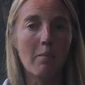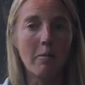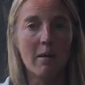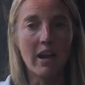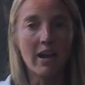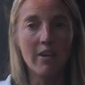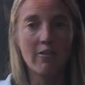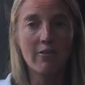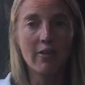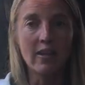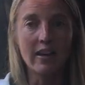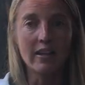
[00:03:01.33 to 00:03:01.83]

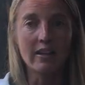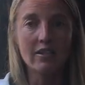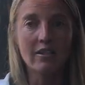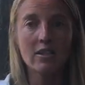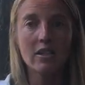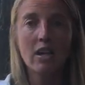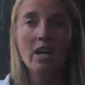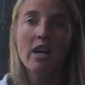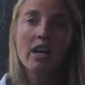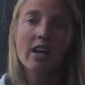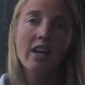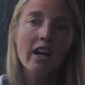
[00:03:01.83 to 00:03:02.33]
If
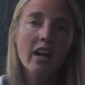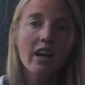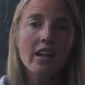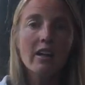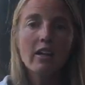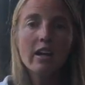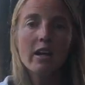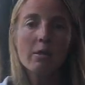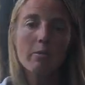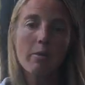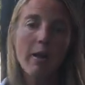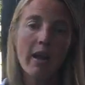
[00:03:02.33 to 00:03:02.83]
it's kind of
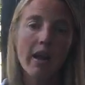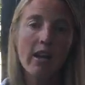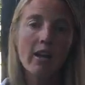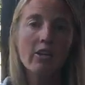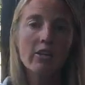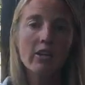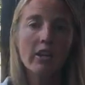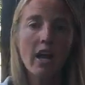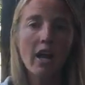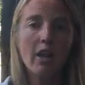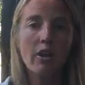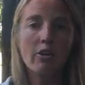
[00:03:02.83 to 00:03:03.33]
like
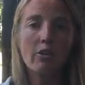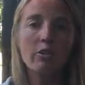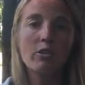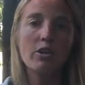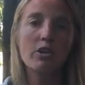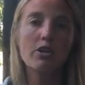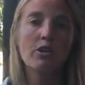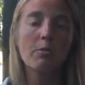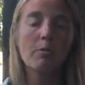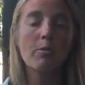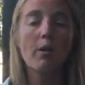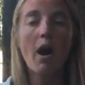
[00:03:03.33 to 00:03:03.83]
pale yellow,
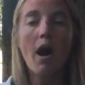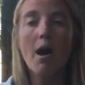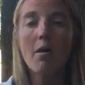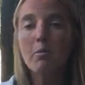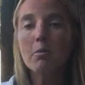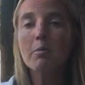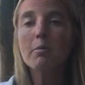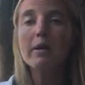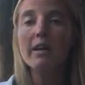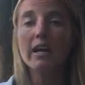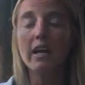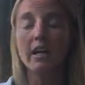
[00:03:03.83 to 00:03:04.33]
you're
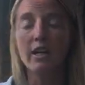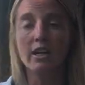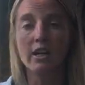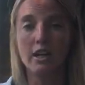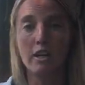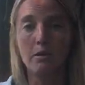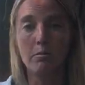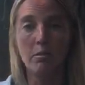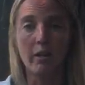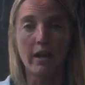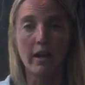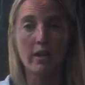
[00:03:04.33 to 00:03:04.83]
probably in a
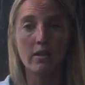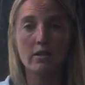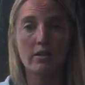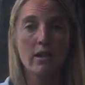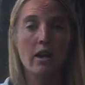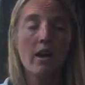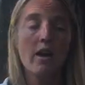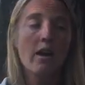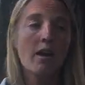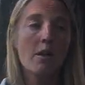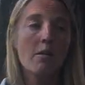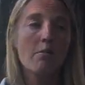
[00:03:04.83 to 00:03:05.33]
good place.
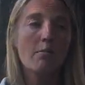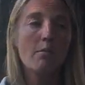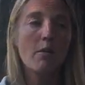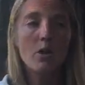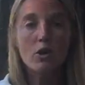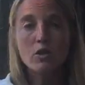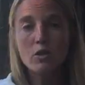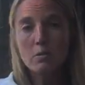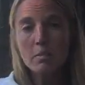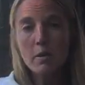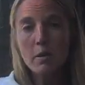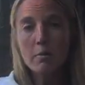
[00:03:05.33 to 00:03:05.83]

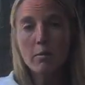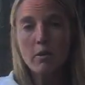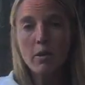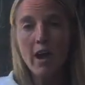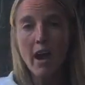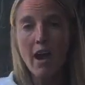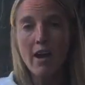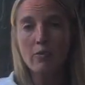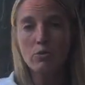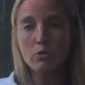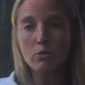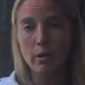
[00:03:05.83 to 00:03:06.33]
Most people
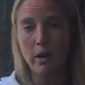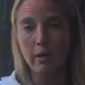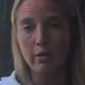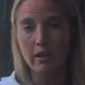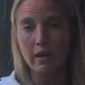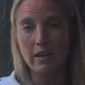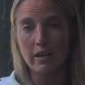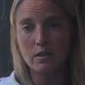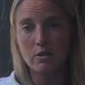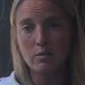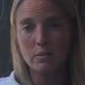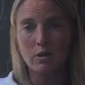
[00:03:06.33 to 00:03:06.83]
have sweat
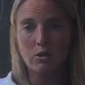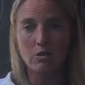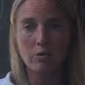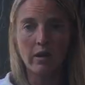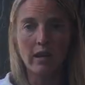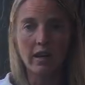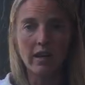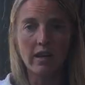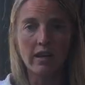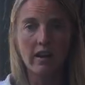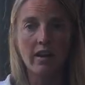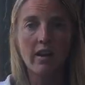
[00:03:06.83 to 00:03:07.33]
rates
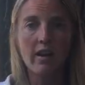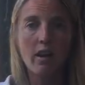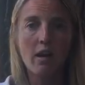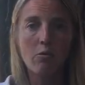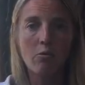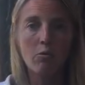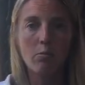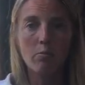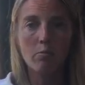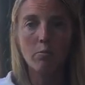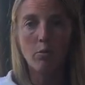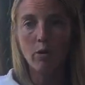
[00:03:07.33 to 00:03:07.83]
between
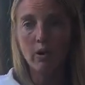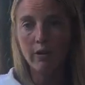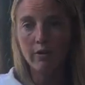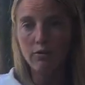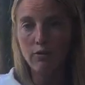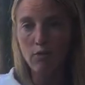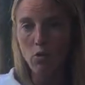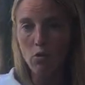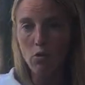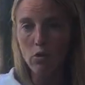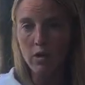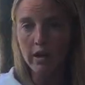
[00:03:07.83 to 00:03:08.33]

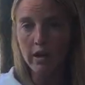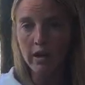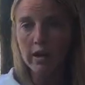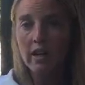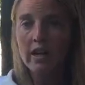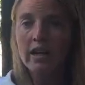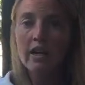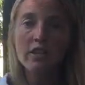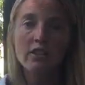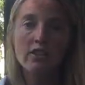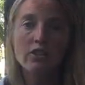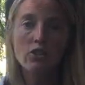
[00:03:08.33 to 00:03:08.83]
0.4
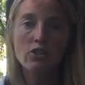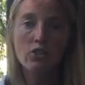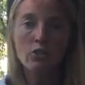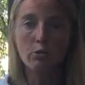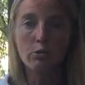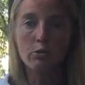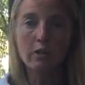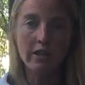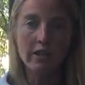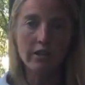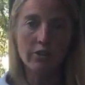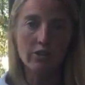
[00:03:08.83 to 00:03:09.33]
to 2
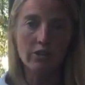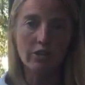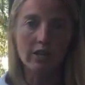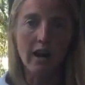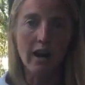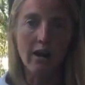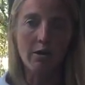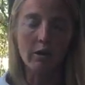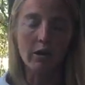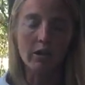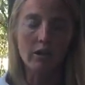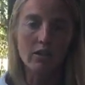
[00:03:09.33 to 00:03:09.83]
liters an
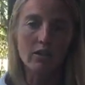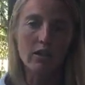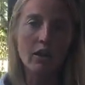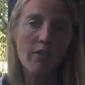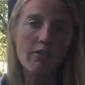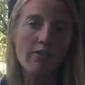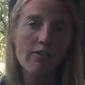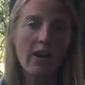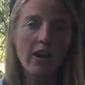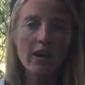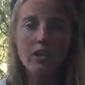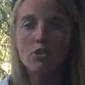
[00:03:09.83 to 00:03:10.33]
hour.
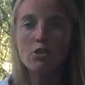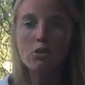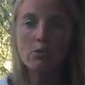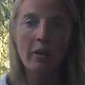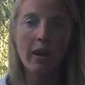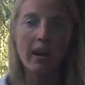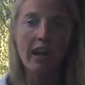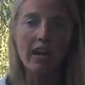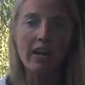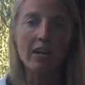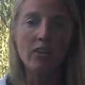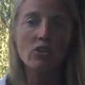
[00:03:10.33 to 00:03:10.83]
So find your
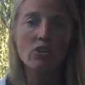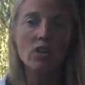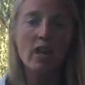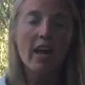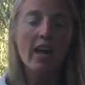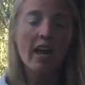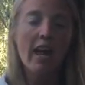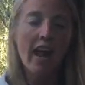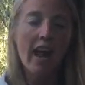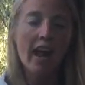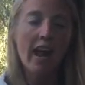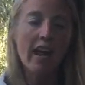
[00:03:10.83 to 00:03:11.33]
range
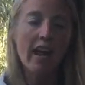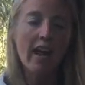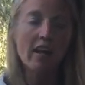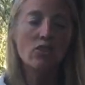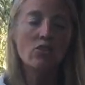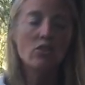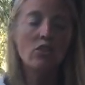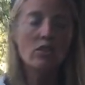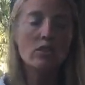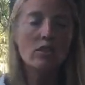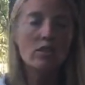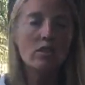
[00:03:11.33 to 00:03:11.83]

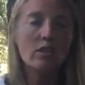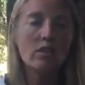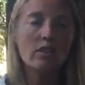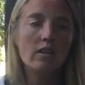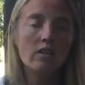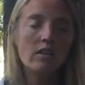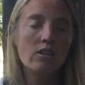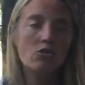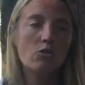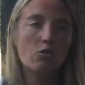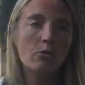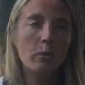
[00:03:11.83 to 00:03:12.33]
and just
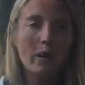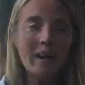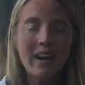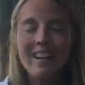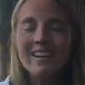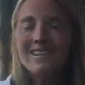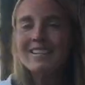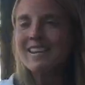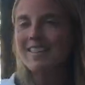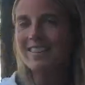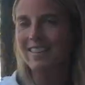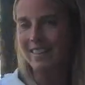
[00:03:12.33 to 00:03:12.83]

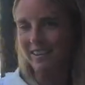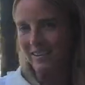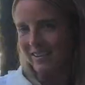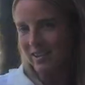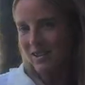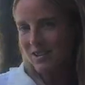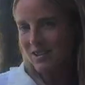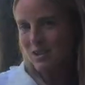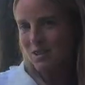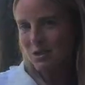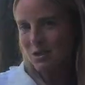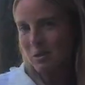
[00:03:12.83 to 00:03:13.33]
drink to
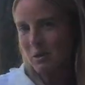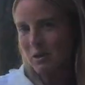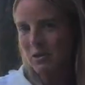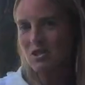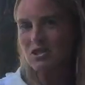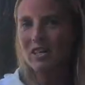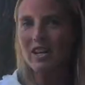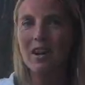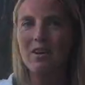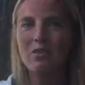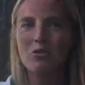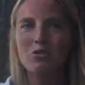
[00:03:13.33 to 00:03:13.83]
thirst, which
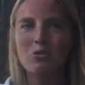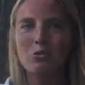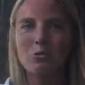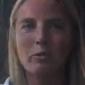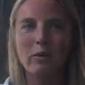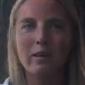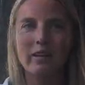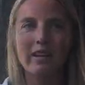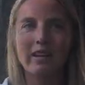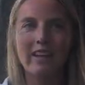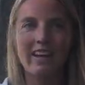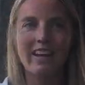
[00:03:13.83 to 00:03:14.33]
sounds
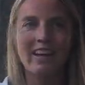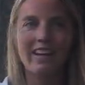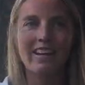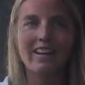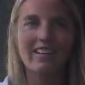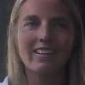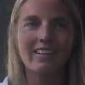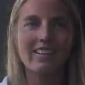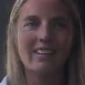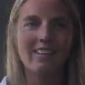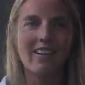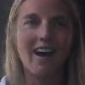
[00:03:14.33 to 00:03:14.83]
really
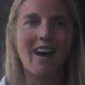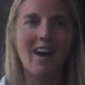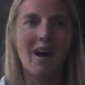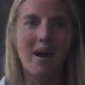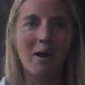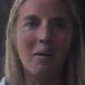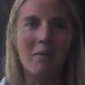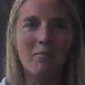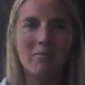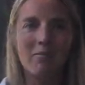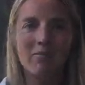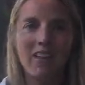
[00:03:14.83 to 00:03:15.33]

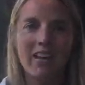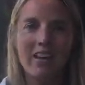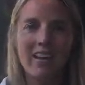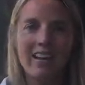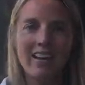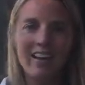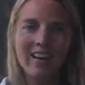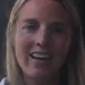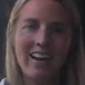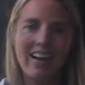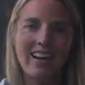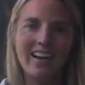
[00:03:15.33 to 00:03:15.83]

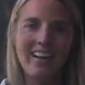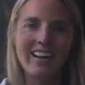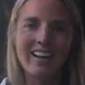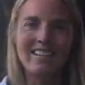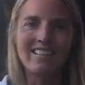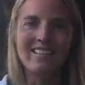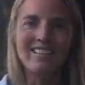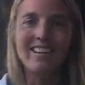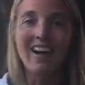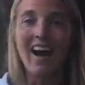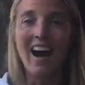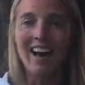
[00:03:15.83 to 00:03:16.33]
kind
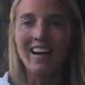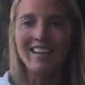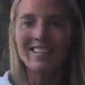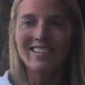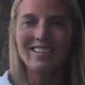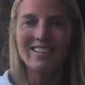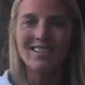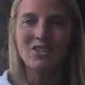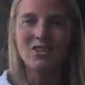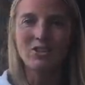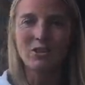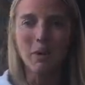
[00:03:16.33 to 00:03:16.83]
of not
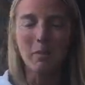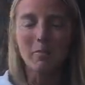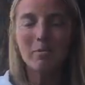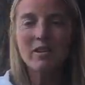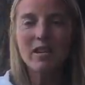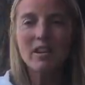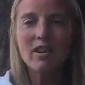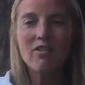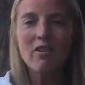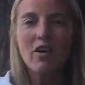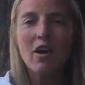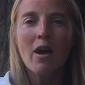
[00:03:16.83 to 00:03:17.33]

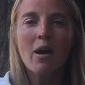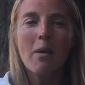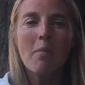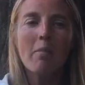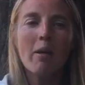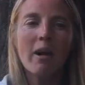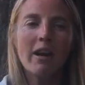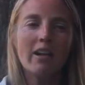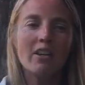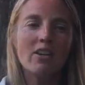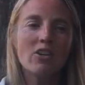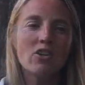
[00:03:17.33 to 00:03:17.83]
descriptive,
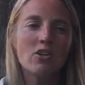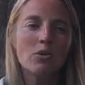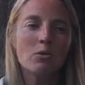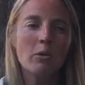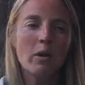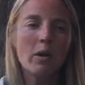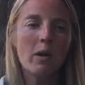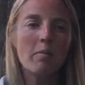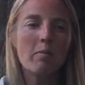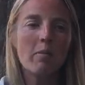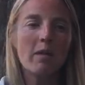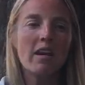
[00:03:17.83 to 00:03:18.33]
but you just
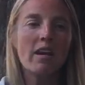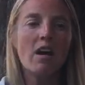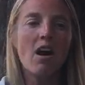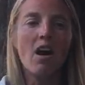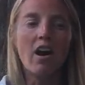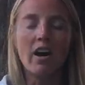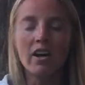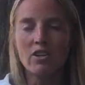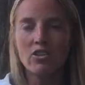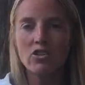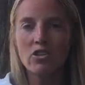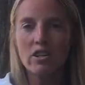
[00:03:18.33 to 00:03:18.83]
want to be
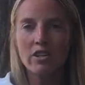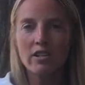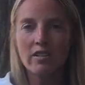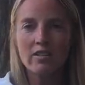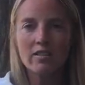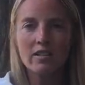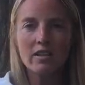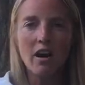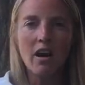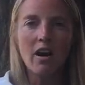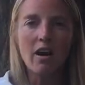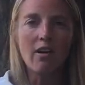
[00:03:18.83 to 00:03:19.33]

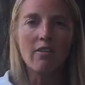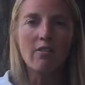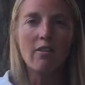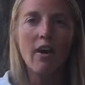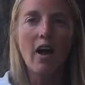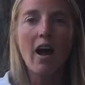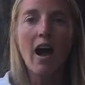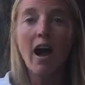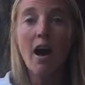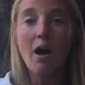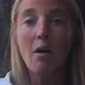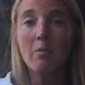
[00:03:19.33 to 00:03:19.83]
conscious of
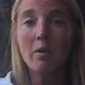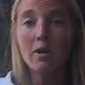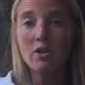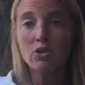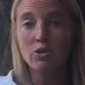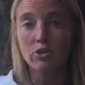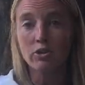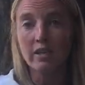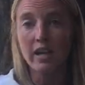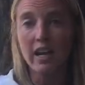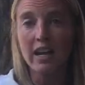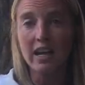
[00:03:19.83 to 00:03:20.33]
how
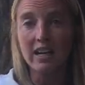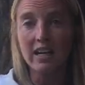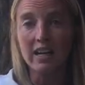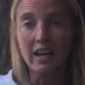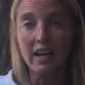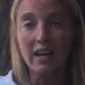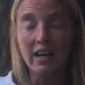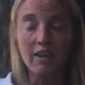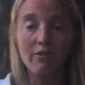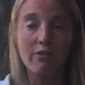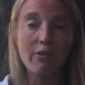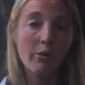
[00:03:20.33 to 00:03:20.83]
much you're taking
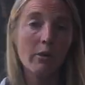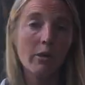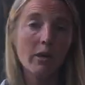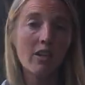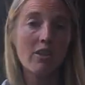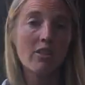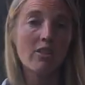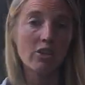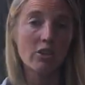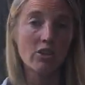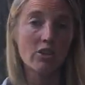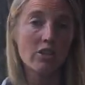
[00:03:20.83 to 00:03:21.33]
in. If you're
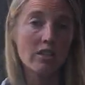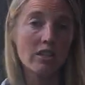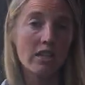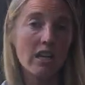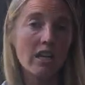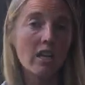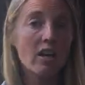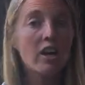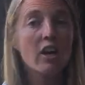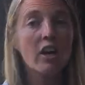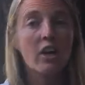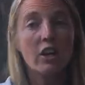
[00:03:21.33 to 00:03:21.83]
really
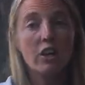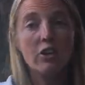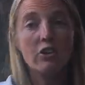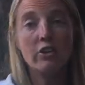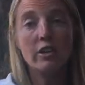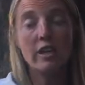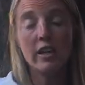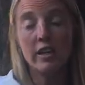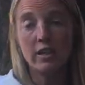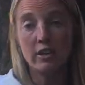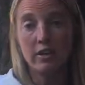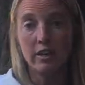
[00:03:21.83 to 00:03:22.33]
thirsty, you
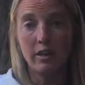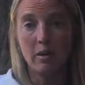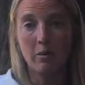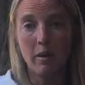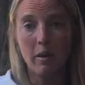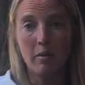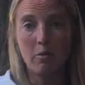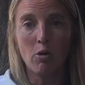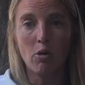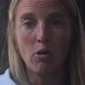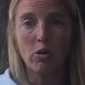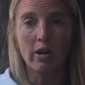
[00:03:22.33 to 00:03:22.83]
need a little
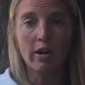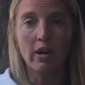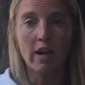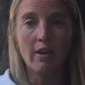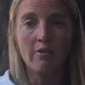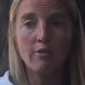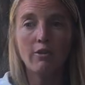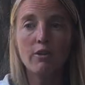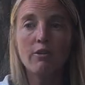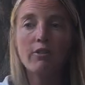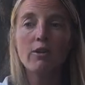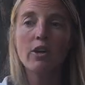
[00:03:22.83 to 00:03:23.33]
bit more.
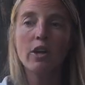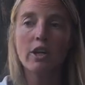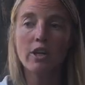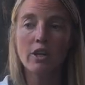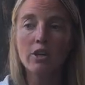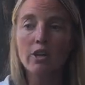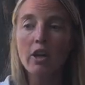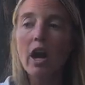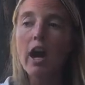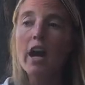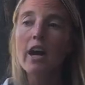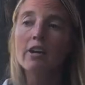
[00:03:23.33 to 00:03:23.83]
If you feel
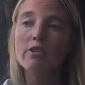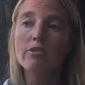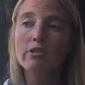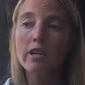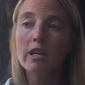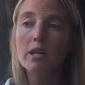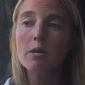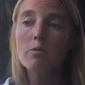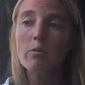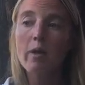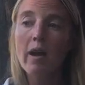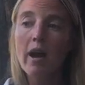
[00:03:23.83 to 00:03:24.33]
like you're
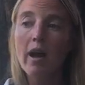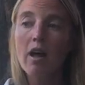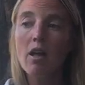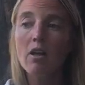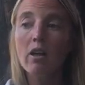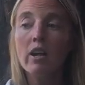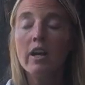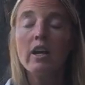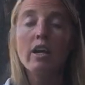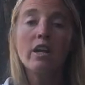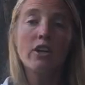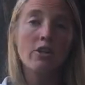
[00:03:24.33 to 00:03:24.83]
hydrating
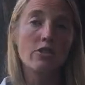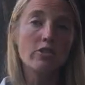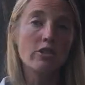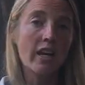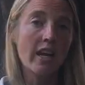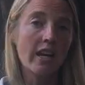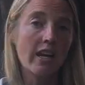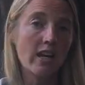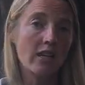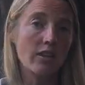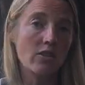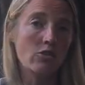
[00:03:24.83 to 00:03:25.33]
well, you're
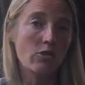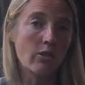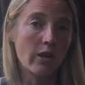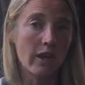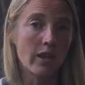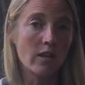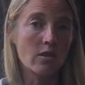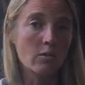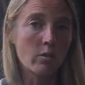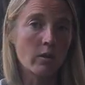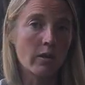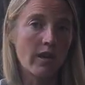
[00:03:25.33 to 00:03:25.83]
taking
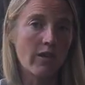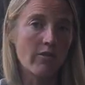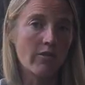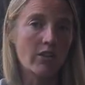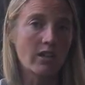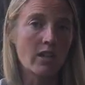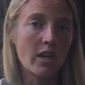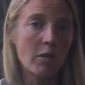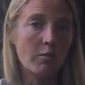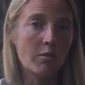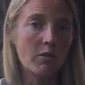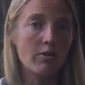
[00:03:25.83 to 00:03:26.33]
drinks with every
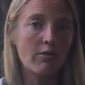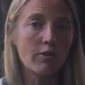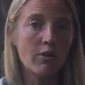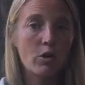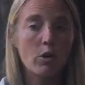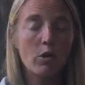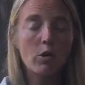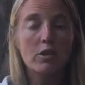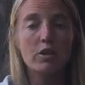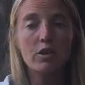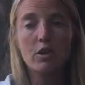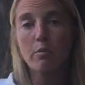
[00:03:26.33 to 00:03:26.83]
time you
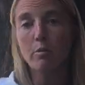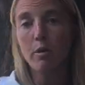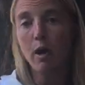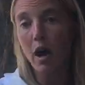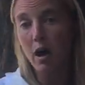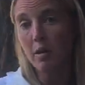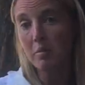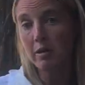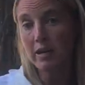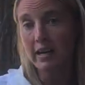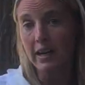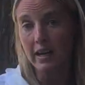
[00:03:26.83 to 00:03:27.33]
fuel, you're
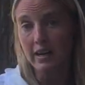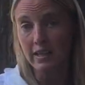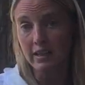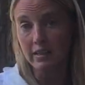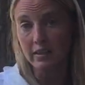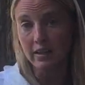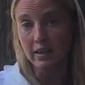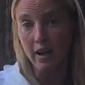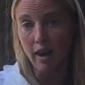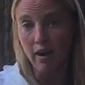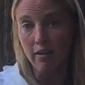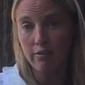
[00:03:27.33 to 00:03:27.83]
probably
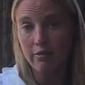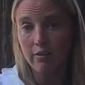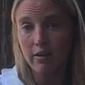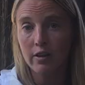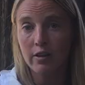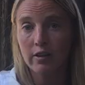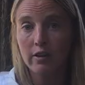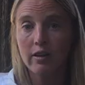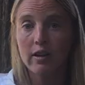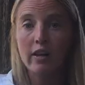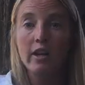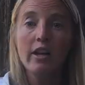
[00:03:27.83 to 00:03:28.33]
getting enough.
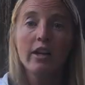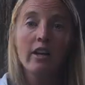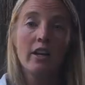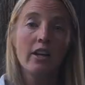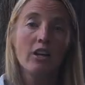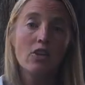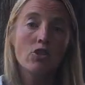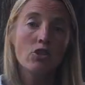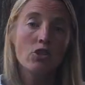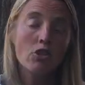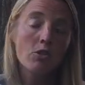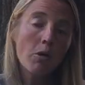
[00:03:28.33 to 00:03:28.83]

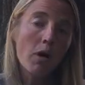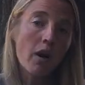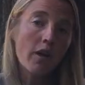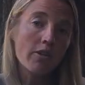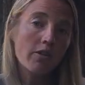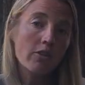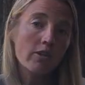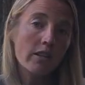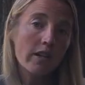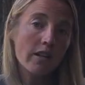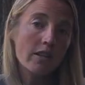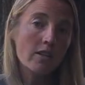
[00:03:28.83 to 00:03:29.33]
Two
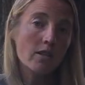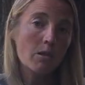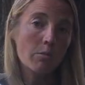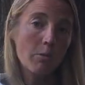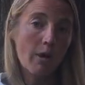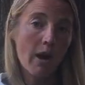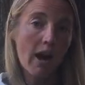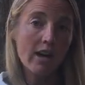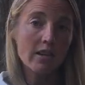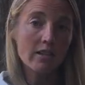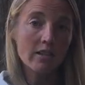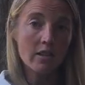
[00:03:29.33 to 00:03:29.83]
other things to
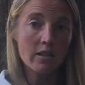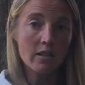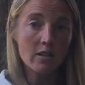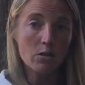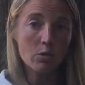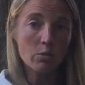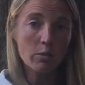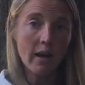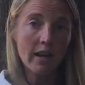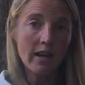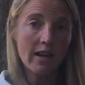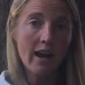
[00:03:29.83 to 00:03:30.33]

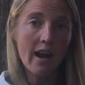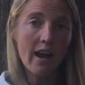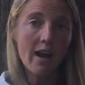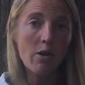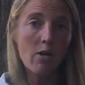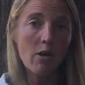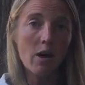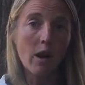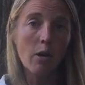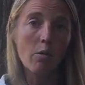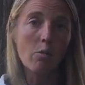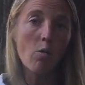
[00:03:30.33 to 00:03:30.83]
practice right
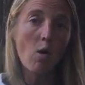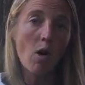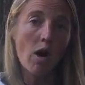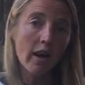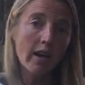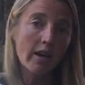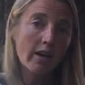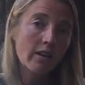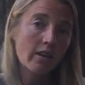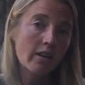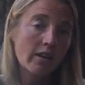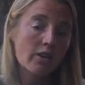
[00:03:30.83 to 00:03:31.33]
now are,
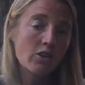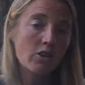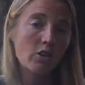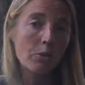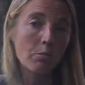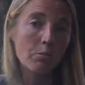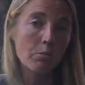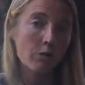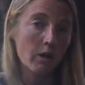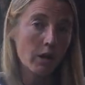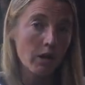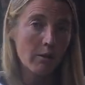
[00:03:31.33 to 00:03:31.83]
one,
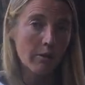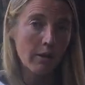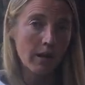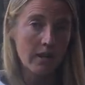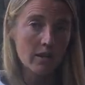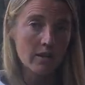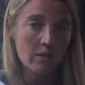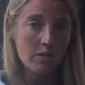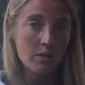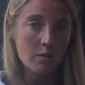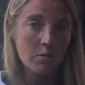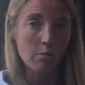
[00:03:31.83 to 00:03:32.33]
your
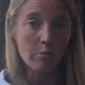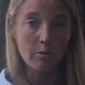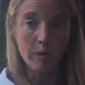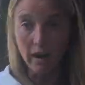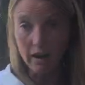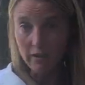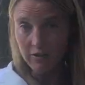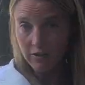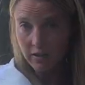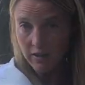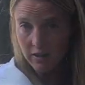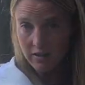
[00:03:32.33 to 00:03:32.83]
pre-race
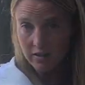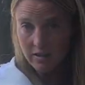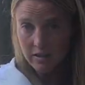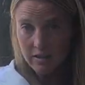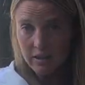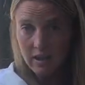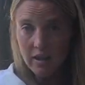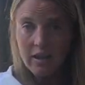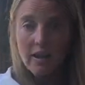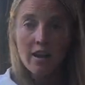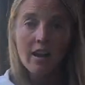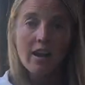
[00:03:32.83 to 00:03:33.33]
breakfast.